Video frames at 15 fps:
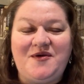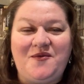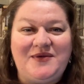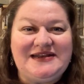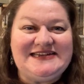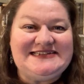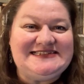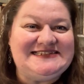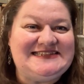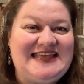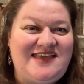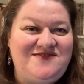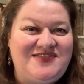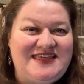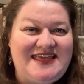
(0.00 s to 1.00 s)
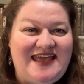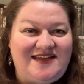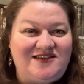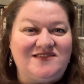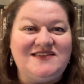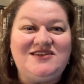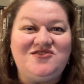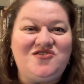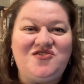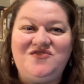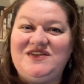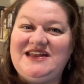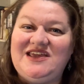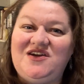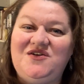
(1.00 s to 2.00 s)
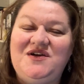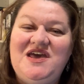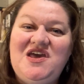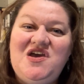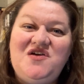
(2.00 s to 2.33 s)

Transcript: but wanted to save the analytical video